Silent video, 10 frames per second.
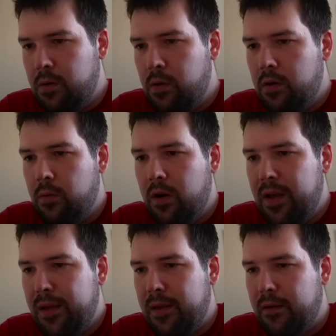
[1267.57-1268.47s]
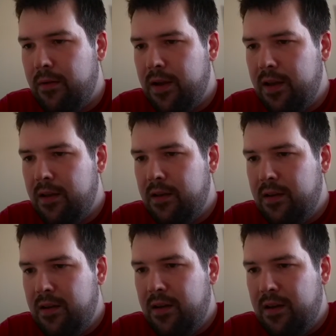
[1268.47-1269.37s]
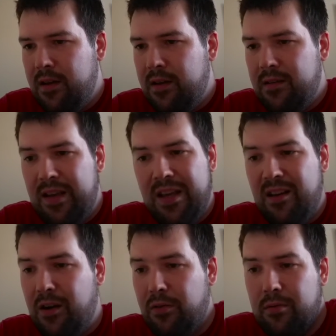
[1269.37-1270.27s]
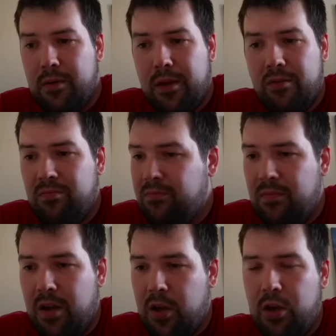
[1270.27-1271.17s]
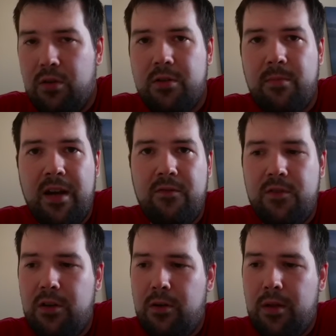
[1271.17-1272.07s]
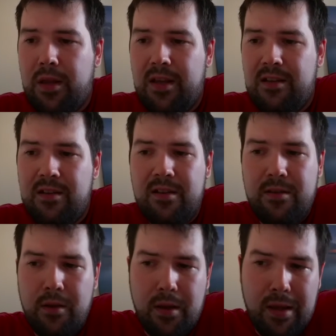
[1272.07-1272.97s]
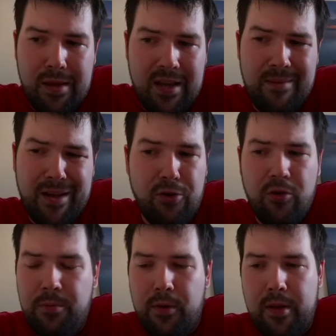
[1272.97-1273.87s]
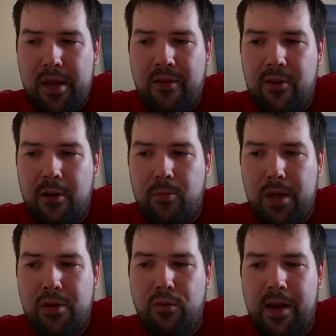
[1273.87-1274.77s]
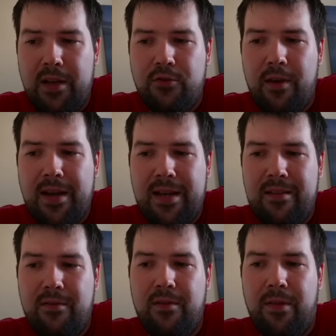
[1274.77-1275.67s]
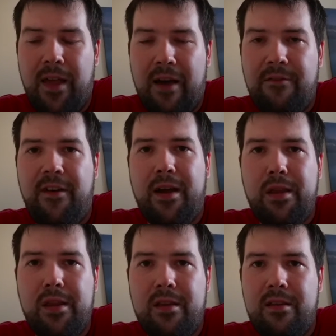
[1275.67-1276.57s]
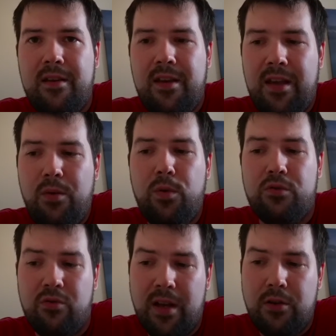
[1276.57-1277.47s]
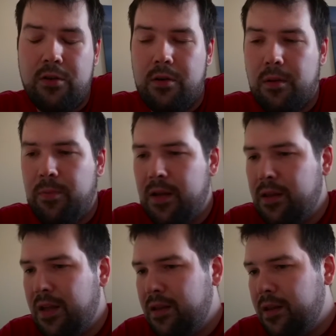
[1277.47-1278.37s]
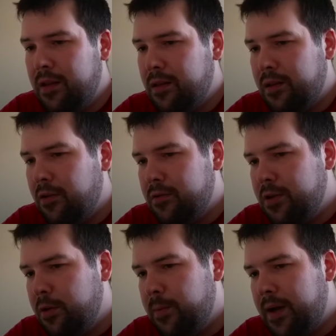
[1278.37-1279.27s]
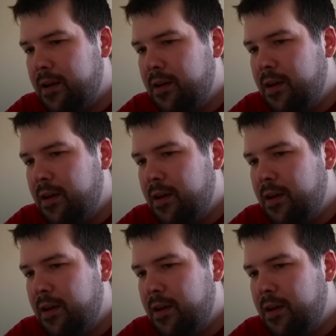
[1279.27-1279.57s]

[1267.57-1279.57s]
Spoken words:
What is there really? It holds a huge amount of juice. It doesn't seem at 0.7 ohms to really drain it that fast. It will drain your juice, but it's not too bad.